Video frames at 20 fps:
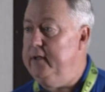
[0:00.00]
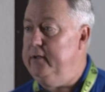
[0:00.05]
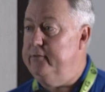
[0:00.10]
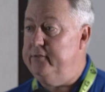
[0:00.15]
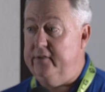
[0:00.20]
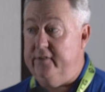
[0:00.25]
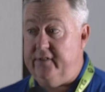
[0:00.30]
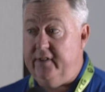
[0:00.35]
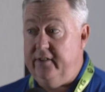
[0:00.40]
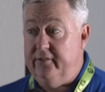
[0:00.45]
Used
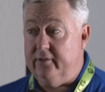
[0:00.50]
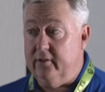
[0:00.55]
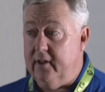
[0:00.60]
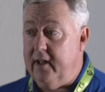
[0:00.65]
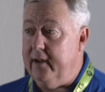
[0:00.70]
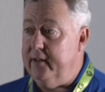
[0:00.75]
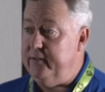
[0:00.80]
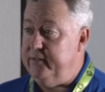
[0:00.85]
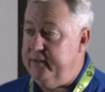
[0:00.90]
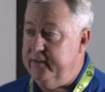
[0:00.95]
to teach a
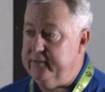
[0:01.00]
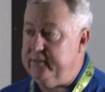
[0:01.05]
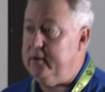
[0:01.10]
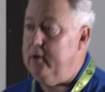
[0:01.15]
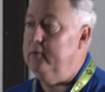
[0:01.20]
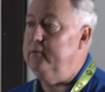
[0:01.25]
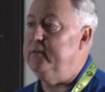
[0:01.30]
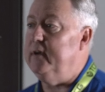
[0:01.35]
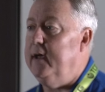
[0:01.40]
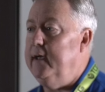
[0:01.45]
lot of
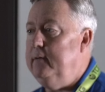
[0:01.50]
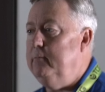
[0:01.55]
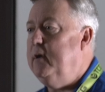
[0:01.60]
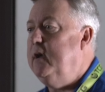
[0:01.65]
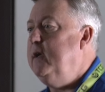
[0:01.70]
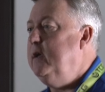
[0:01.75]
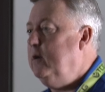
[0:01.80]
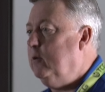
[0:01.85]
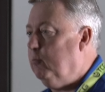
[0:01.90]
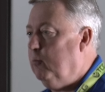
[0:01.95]
Cisco type
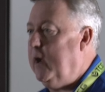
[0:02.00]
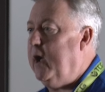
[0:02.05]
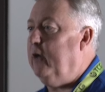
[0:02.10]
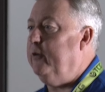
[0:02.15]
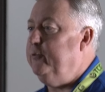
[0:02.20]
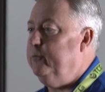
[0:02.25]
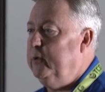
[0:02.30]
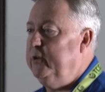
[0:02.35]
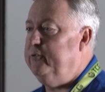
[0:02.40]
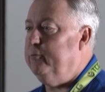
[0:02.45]

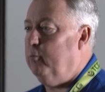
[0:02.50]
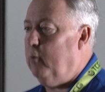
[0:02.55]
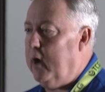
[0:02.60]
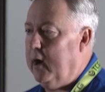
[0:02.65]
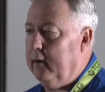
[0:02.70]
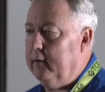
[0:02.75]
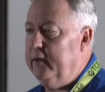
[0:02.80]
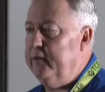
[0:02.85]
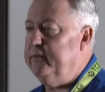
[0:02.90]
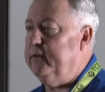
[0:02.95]
route switch
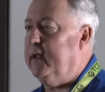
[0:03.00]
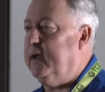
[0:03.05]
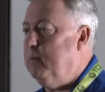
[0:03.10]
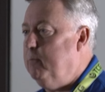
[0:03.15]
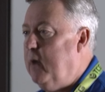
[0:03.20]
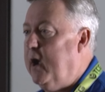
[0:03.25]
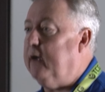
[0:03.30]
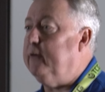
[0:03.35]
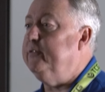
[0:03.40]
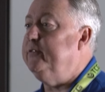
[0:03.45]
wireless, a lot of
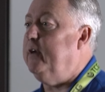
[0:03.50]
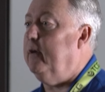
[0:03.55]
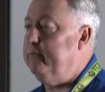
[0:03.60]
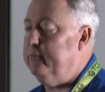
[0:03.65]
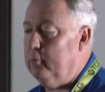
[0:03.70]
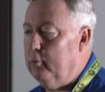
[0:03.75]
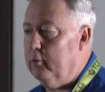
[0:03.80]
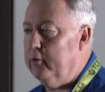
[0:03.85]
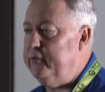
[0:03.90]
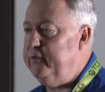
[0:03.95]

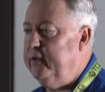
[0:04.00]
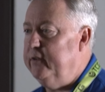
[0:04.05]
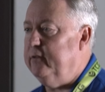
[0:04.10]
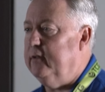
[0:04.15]
Microsoft courses,